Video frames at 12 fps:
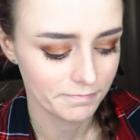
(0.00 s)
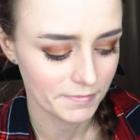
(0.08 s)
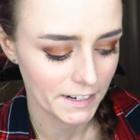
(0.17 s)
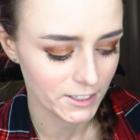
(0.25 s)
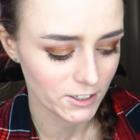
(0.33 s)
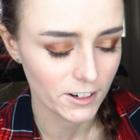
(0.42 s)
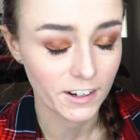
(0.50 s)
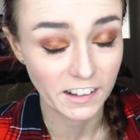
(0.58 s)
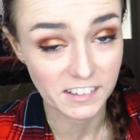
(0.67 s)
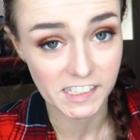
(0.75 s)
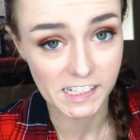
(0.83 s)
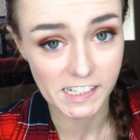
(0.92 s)
my
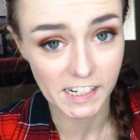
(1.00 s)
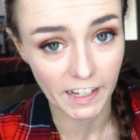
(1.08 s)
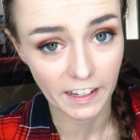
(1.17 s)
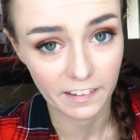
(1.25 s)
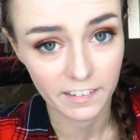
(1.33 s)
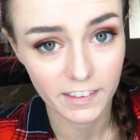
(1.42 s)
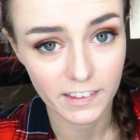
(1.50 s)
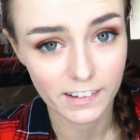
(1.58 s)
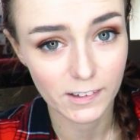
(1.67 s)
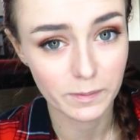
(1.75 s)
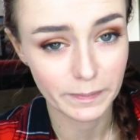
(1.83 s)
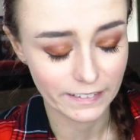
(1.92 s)
dog is eating the
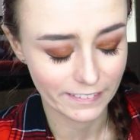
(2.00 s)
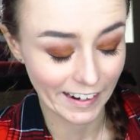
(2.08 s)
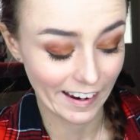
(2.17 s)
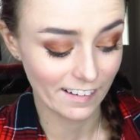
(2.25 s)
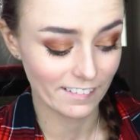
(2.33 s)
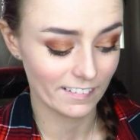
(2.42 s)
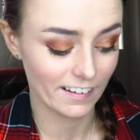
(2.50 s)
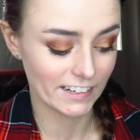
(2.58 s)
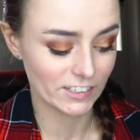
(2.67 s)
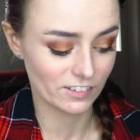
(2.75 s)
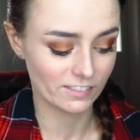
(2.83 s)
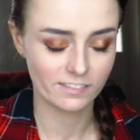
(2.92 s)
oatmeal now.
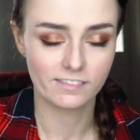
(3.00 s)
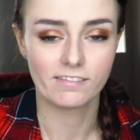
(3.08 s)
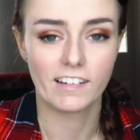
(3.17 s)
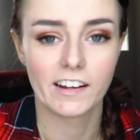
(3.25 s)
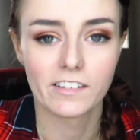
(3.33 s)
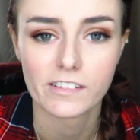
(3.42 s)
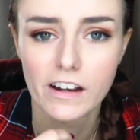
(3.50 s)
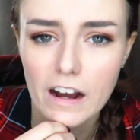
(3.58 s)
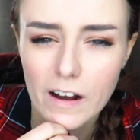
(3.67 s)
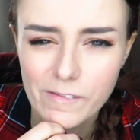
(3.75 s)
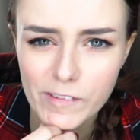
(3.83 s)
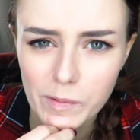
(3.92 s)
I don't, I don't know
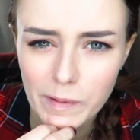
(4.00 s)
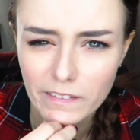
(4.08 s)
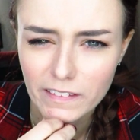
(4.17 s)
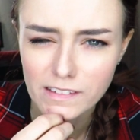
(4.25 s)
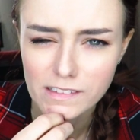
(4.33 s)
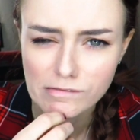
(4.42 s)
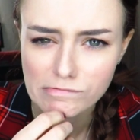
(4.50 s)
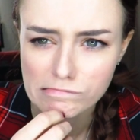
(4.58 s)
how I feel about this.